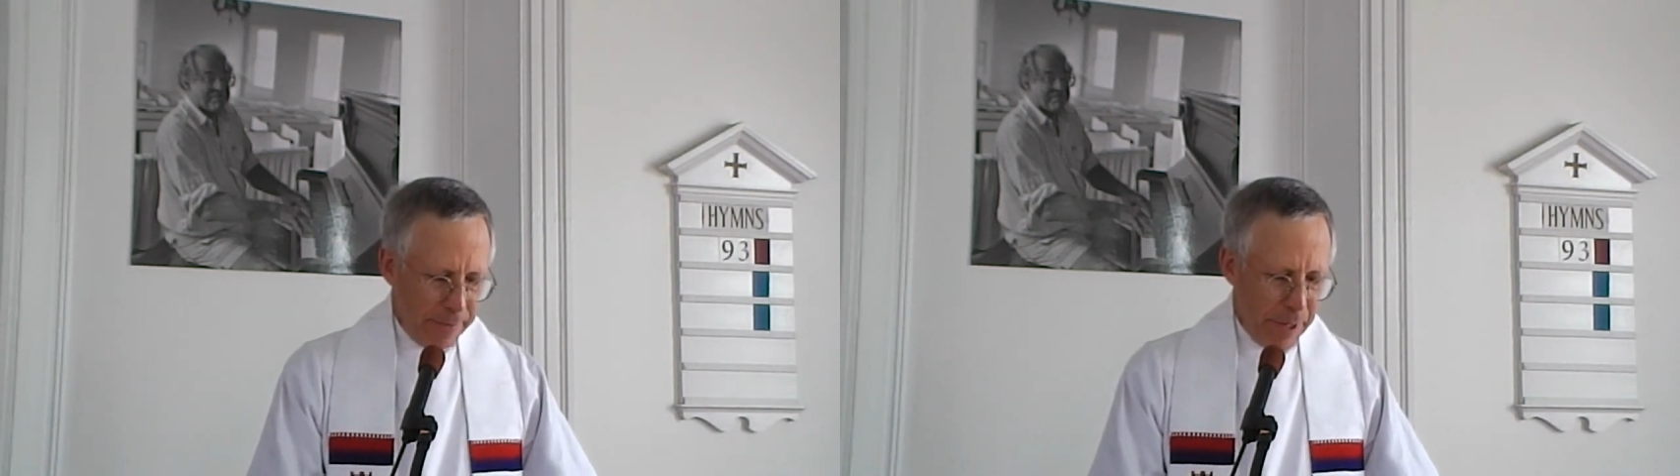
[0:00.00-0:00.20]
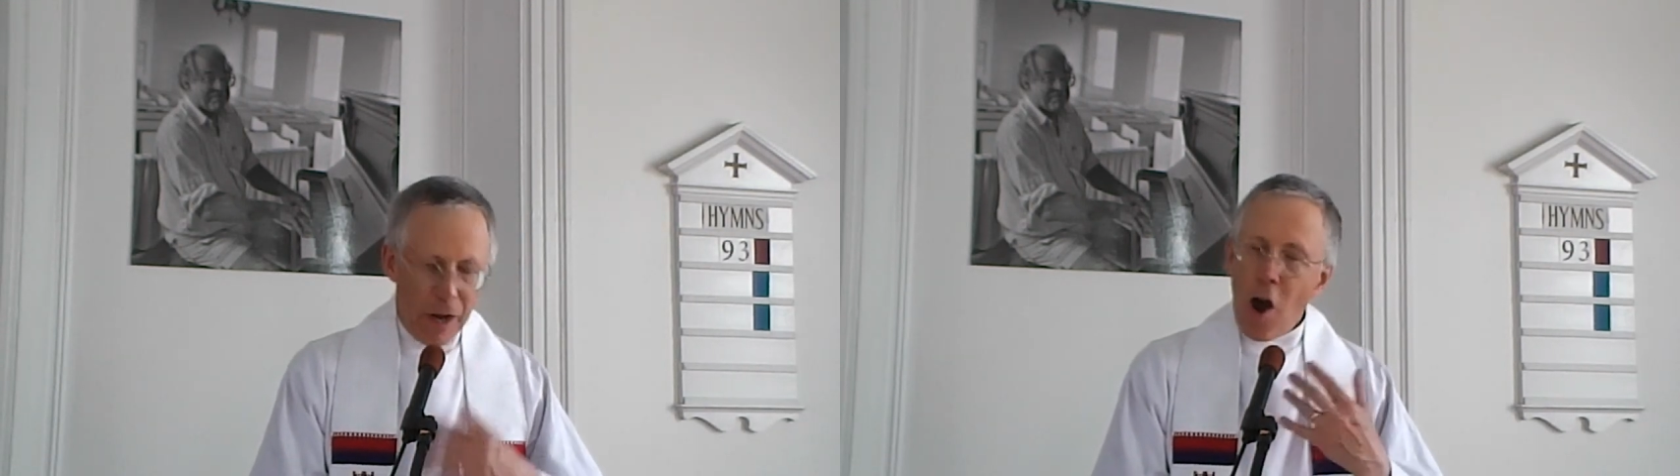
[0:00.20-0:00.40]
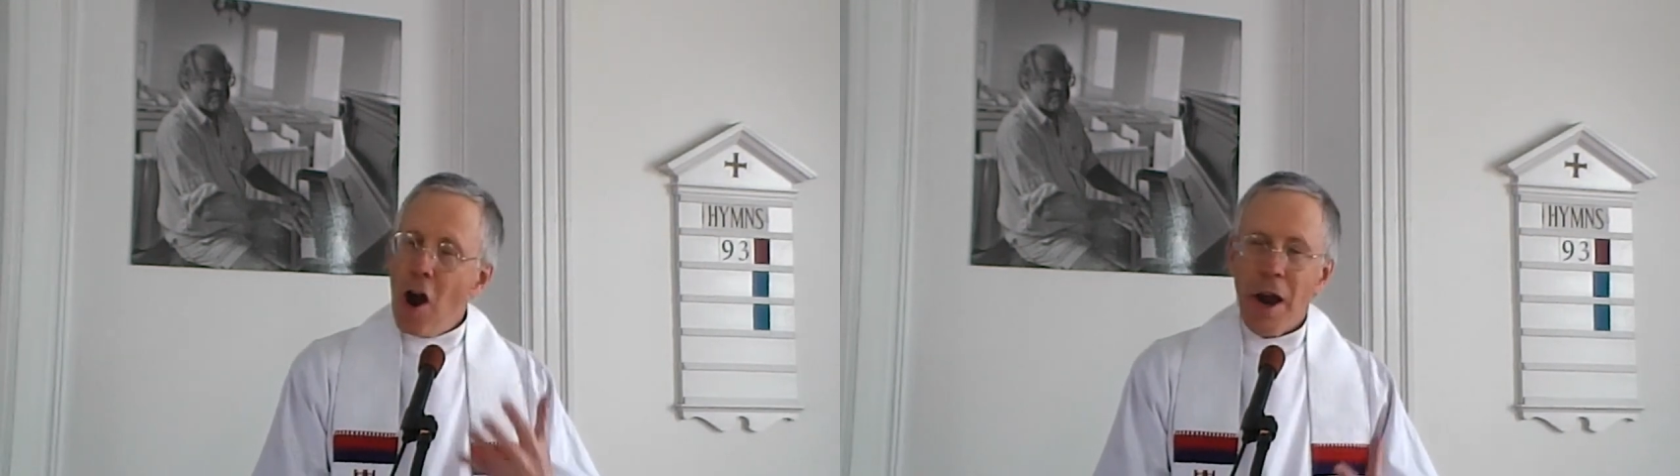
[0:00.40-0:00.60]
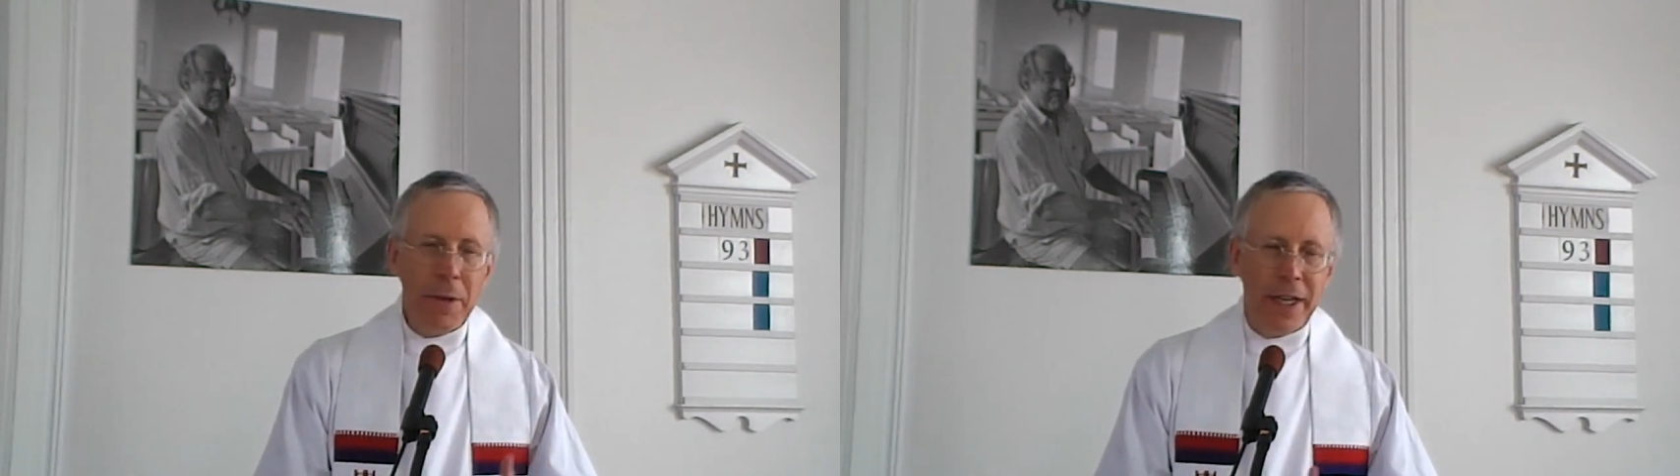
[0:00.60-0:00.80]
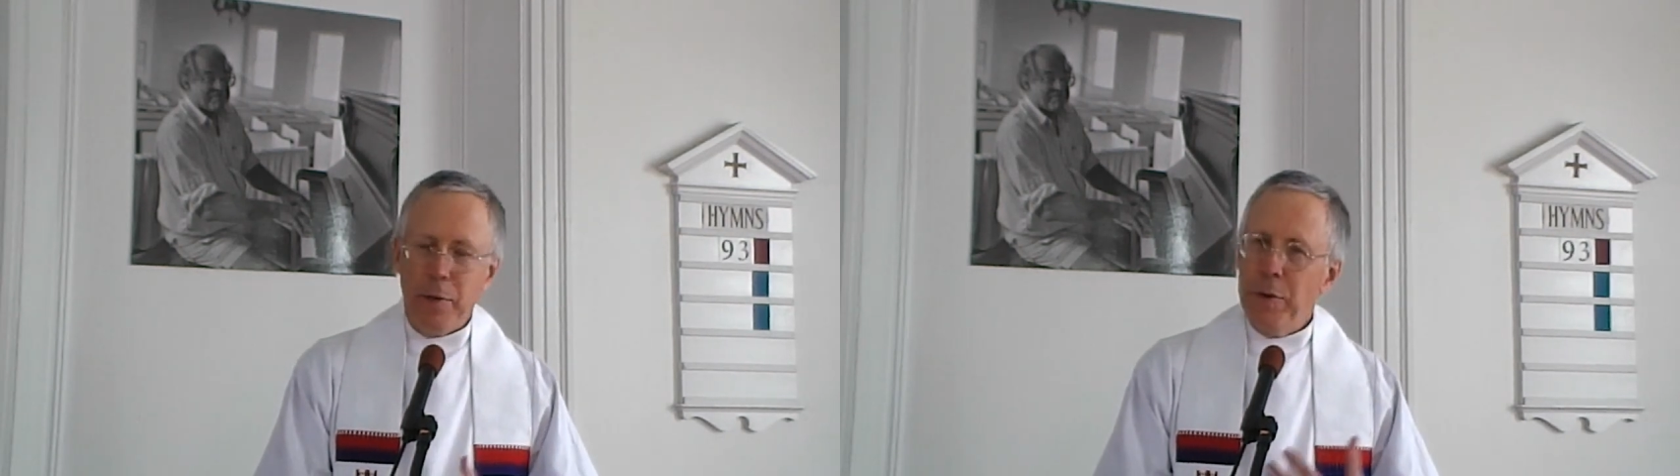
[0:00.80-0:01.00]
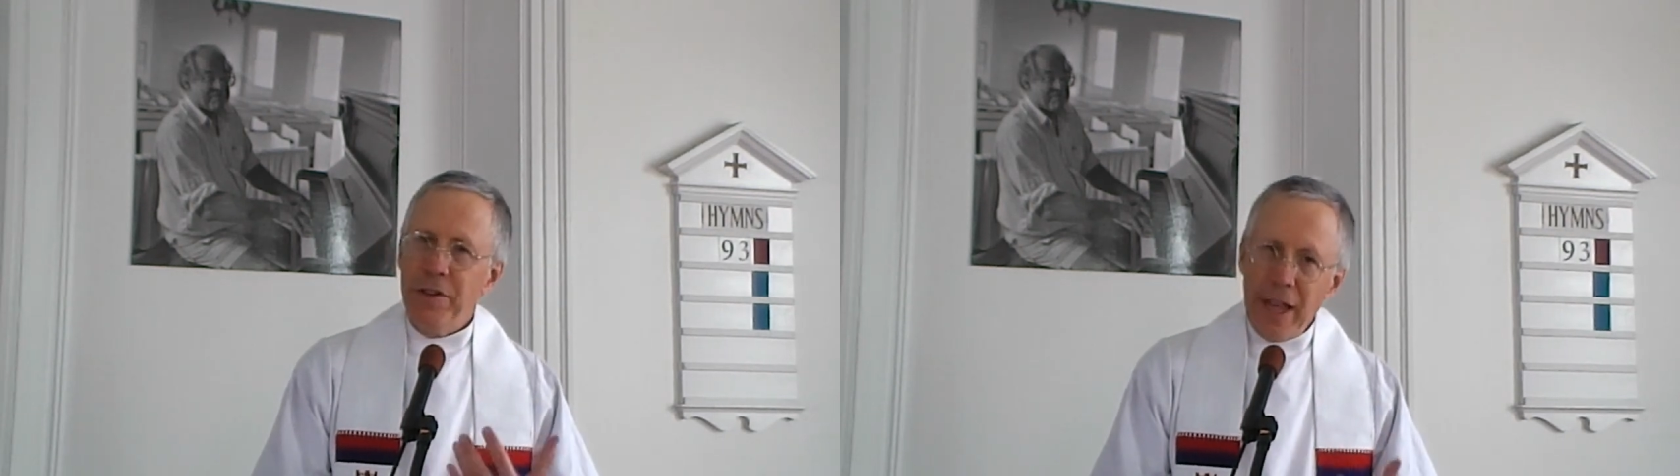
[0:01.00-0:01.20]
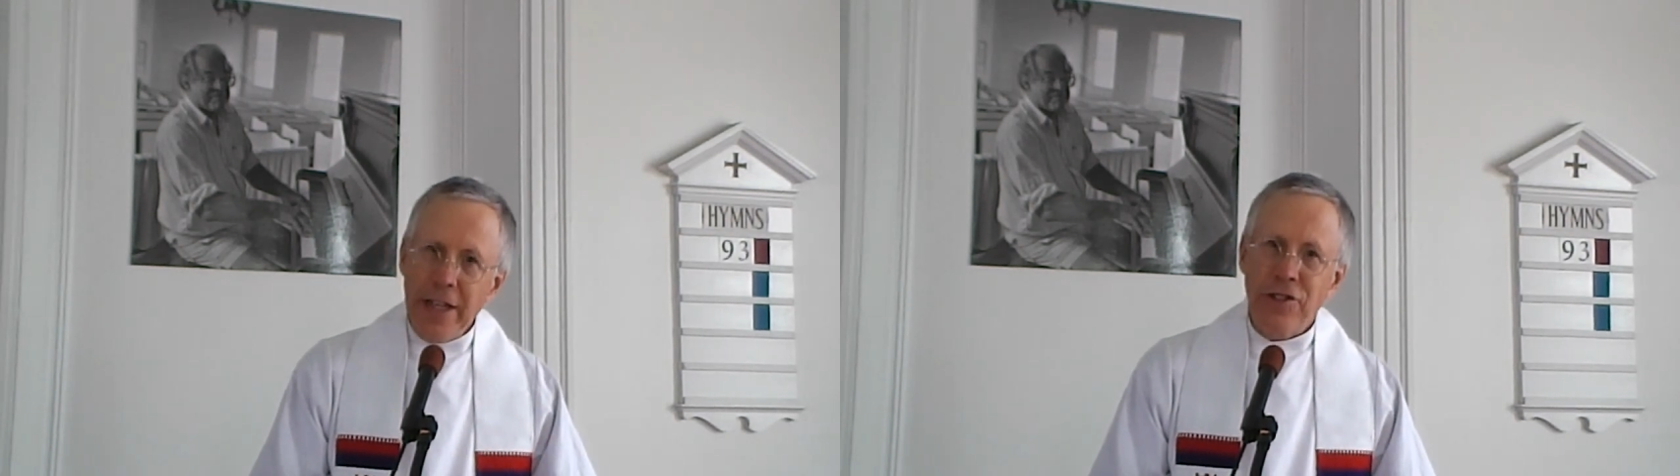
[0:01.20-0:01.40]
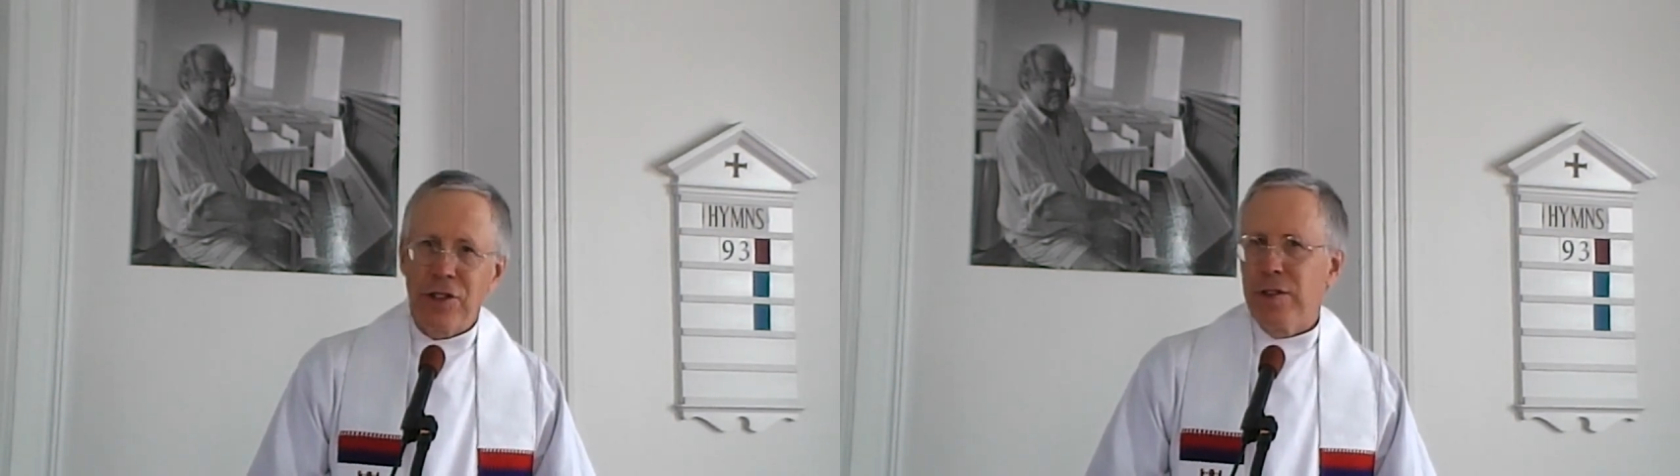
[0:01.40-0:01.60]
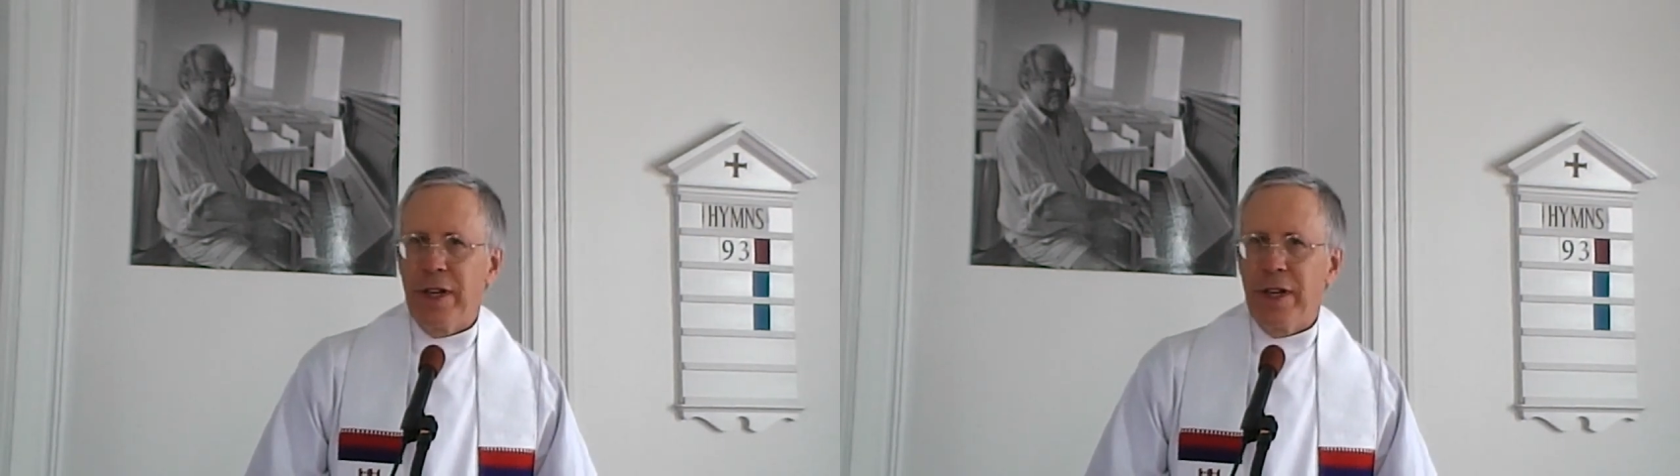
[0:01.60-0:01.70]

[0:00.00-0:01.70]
and harmony with nature